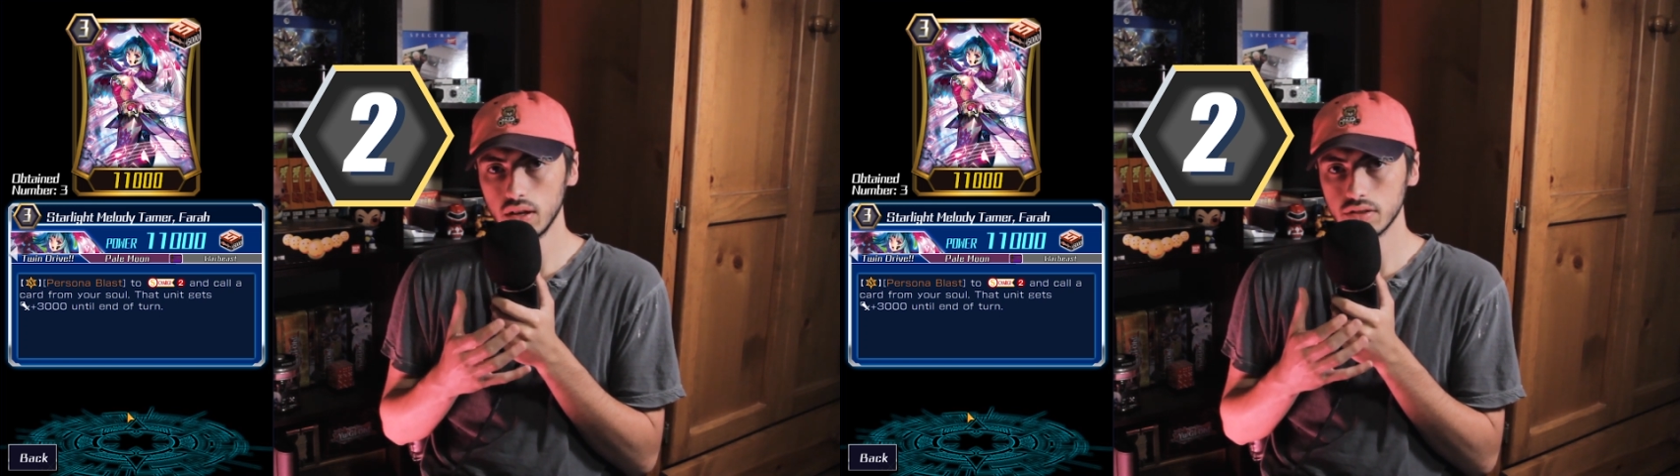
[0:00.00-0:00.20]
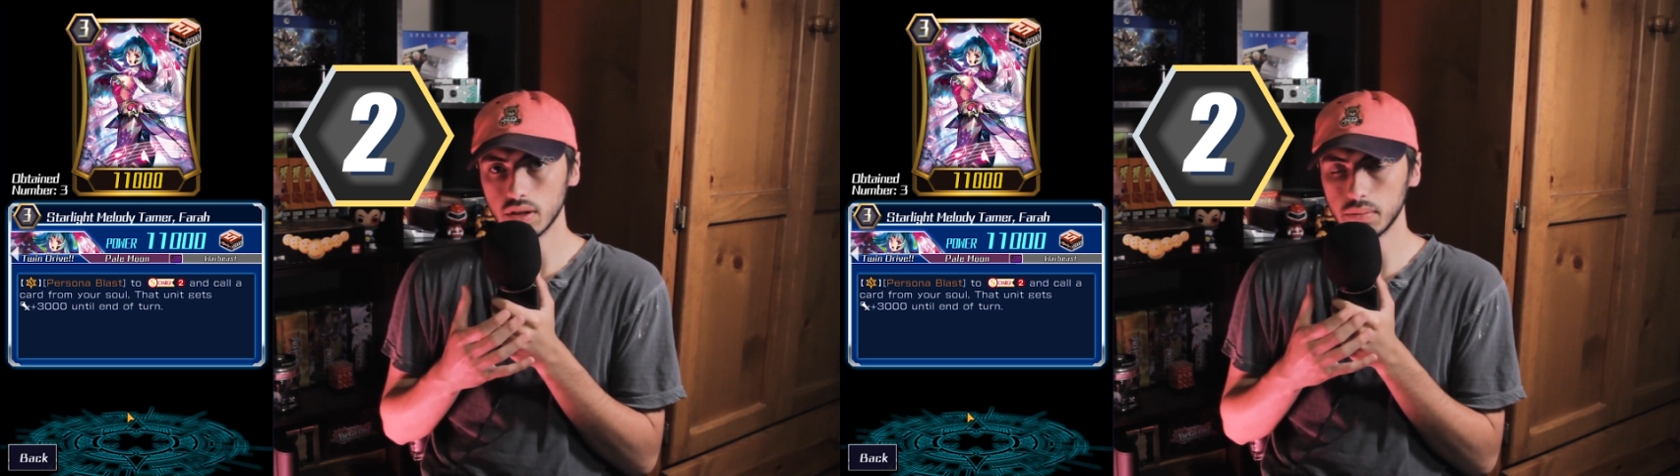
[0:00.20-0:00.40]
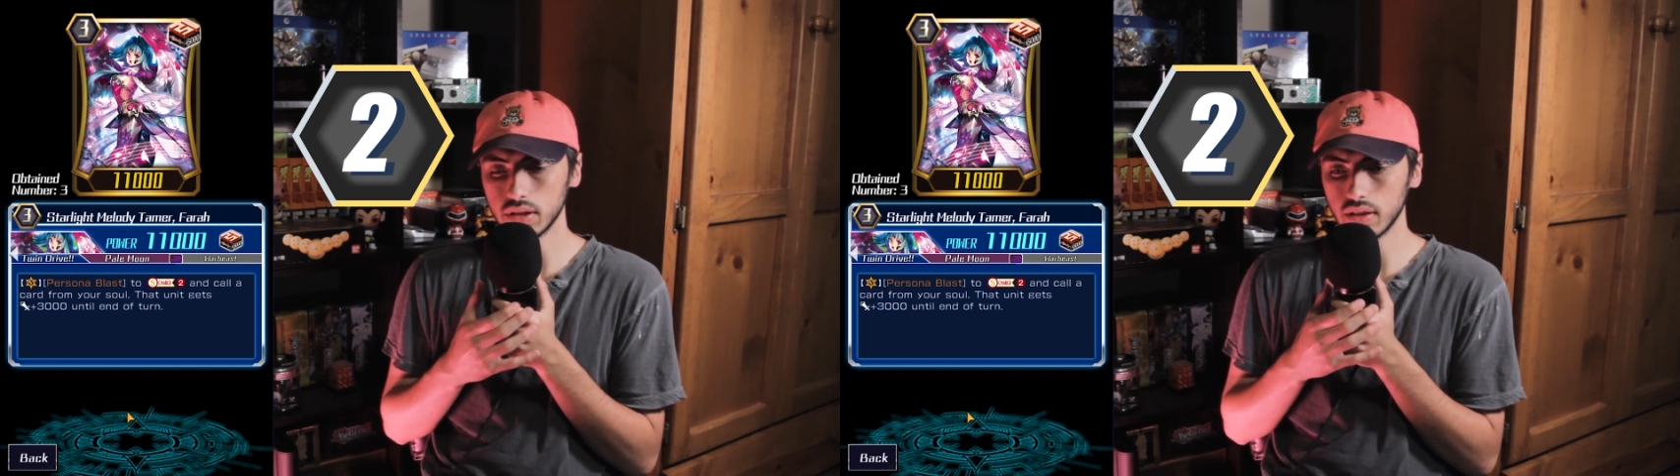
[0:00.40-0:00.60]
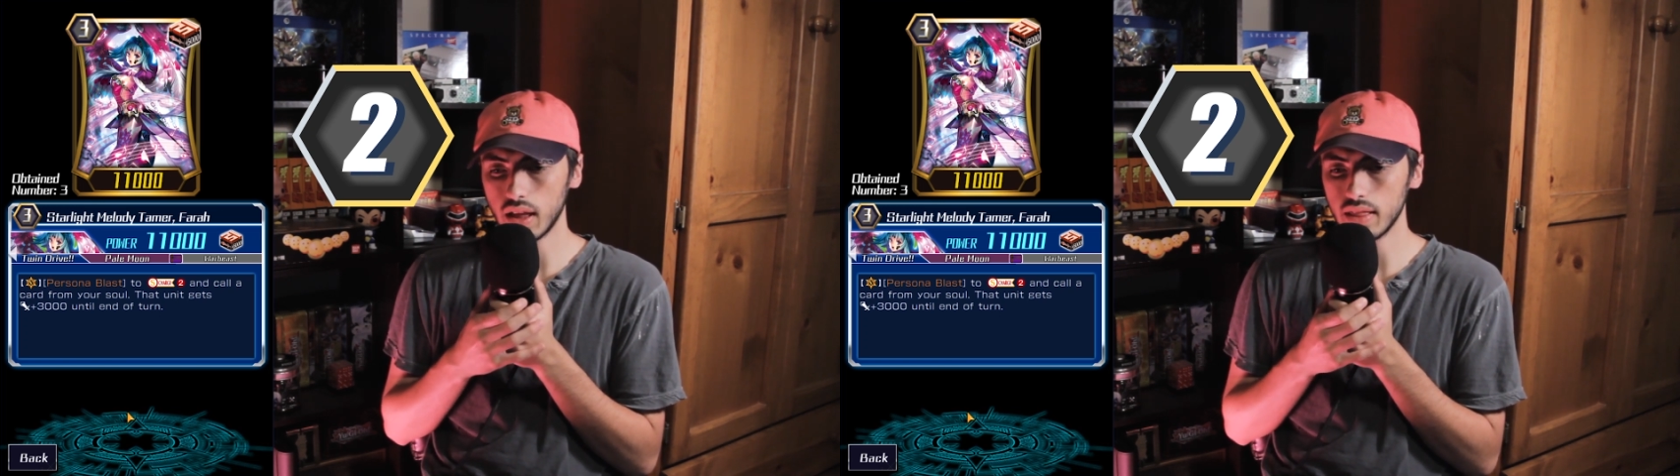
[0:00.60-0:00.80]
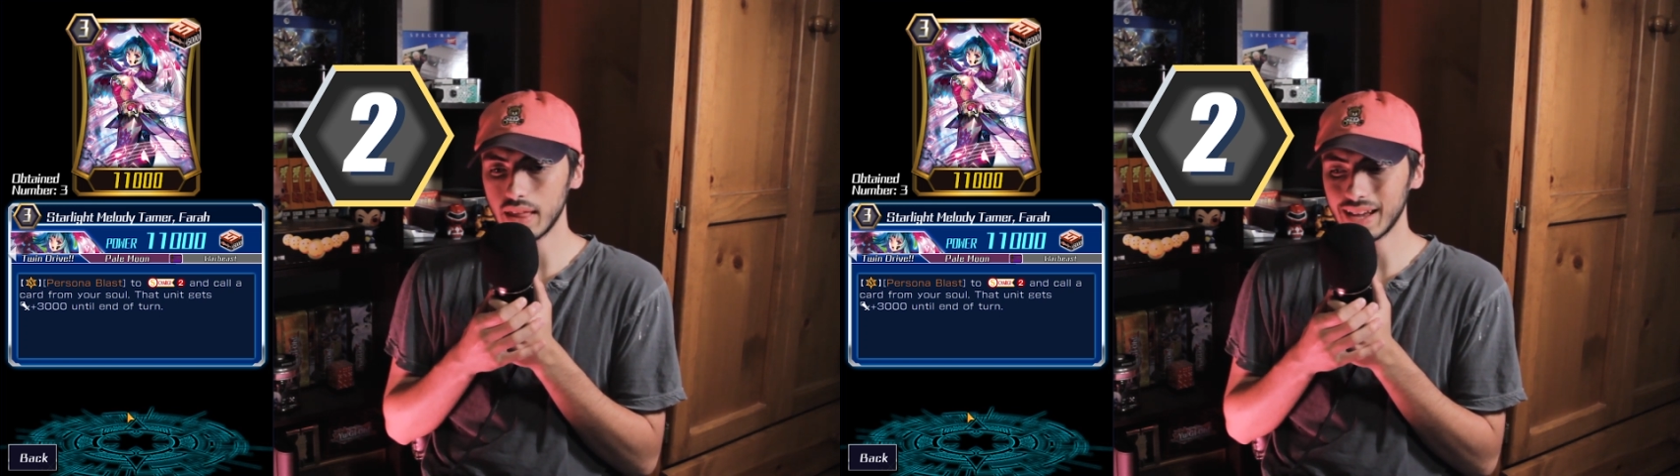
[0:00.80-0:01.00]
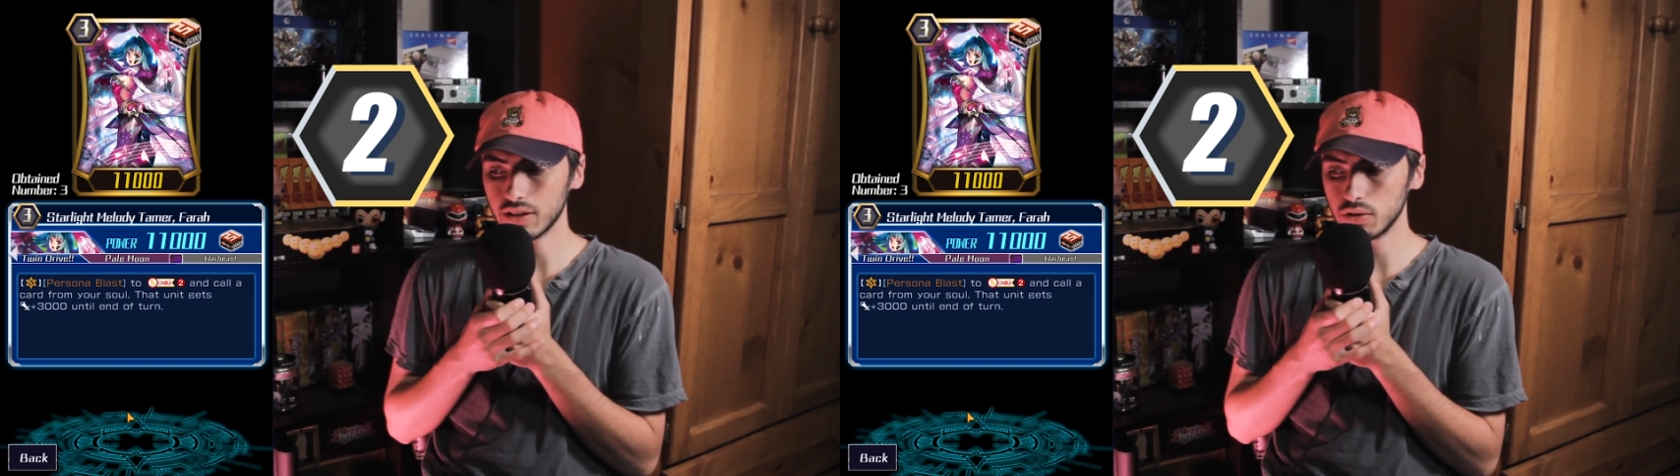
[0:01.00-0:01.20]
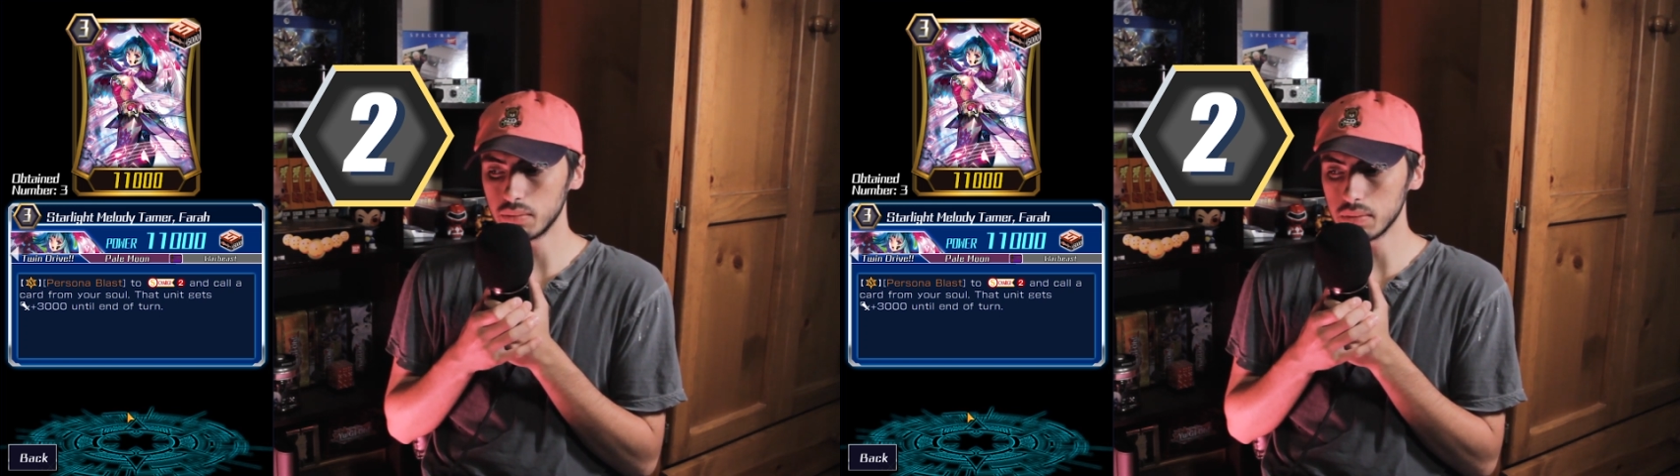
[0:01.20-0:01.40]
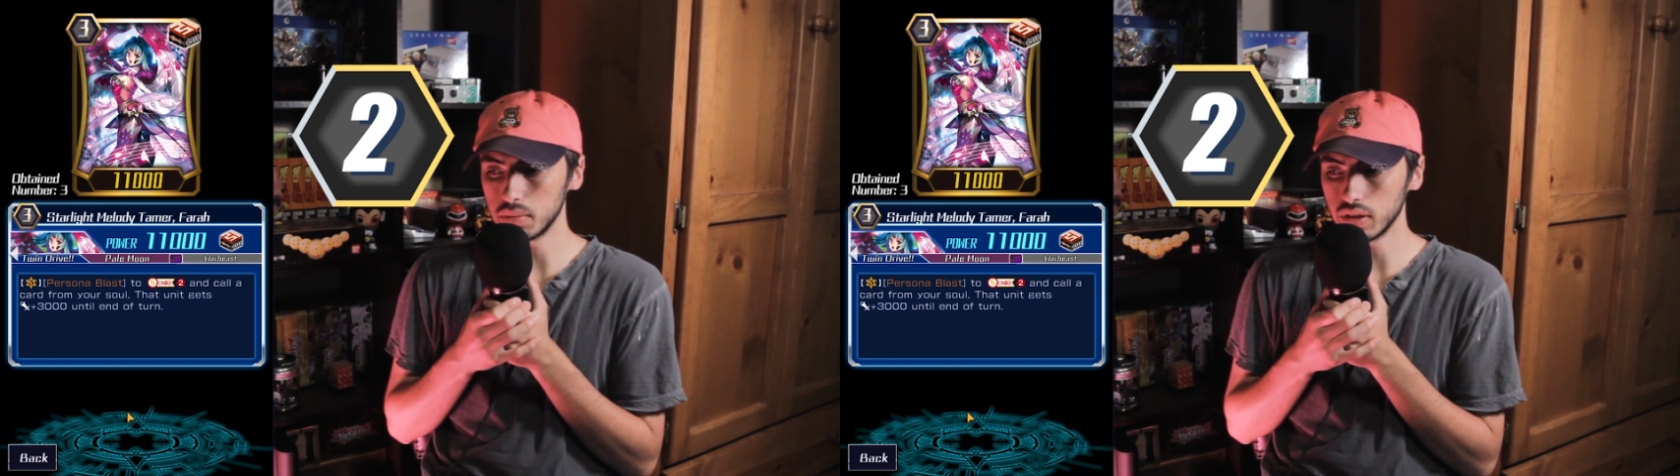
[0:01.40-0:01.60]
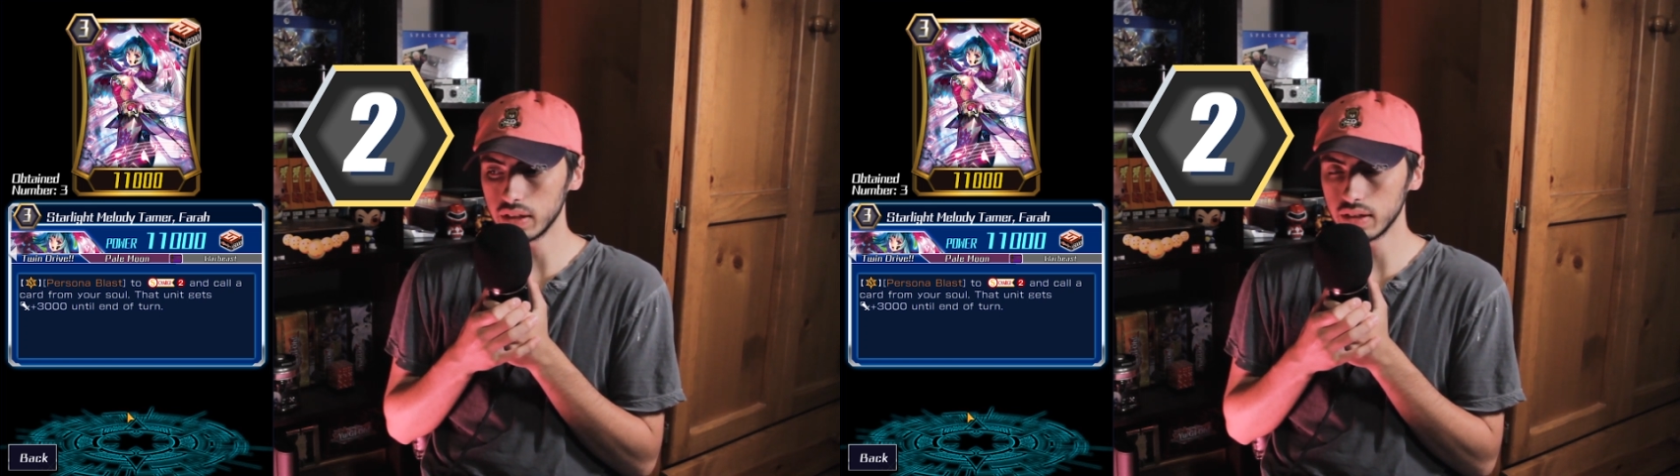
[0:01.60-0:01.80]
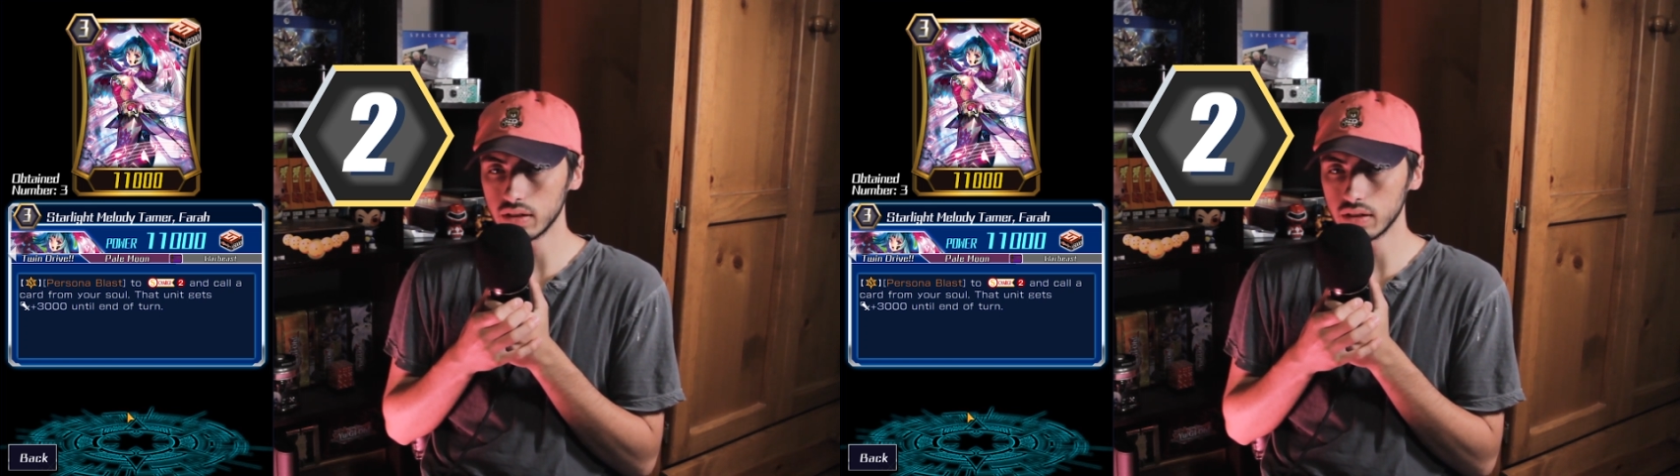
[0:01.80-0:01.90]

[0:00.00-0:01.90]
something that could be played